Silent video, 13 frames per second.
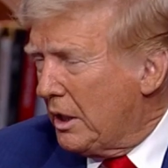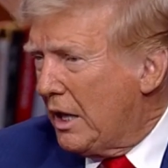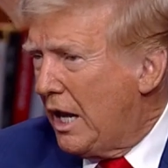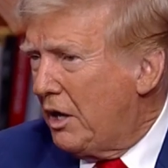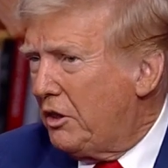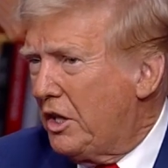A
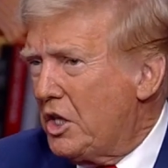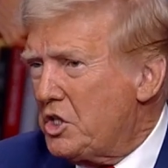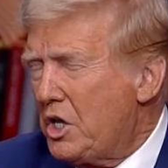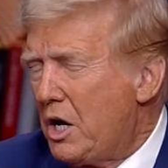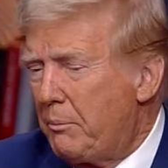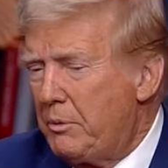lot of
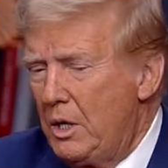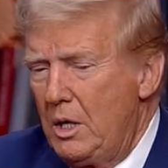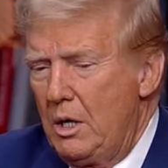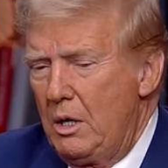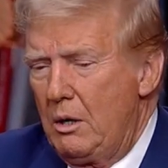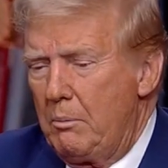things helped.
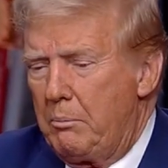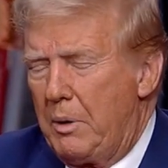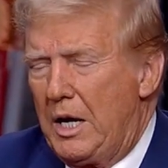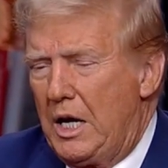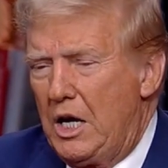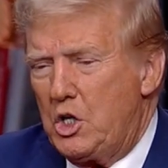
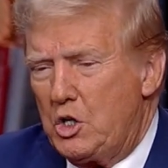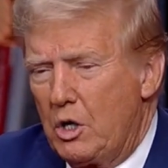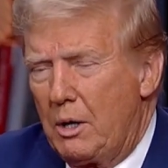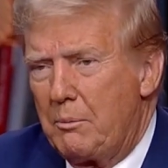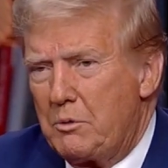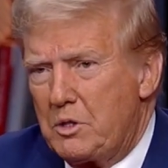But in
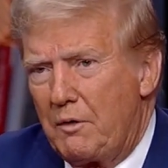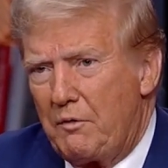terms